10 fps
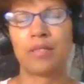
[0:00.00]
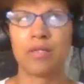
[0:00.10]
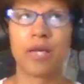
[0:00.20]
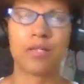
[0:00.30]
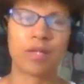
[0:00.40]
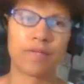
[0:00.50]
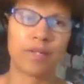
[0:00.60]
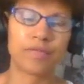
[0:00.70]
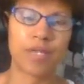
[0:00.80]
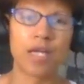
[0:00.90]
Oh, I don't have
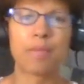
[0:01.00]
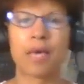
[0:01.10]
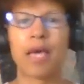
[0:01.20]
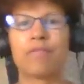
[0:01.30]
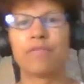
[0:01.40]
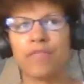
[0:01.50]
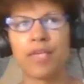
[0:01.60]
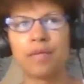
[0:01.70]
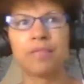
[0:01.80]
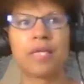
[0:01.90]
enough time. I have a
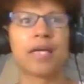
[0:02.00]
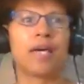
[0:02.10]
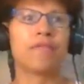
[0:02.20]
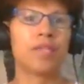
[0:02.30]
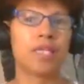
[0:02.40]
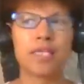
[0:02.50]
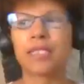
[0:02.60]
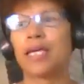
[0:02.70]
family, I have kids,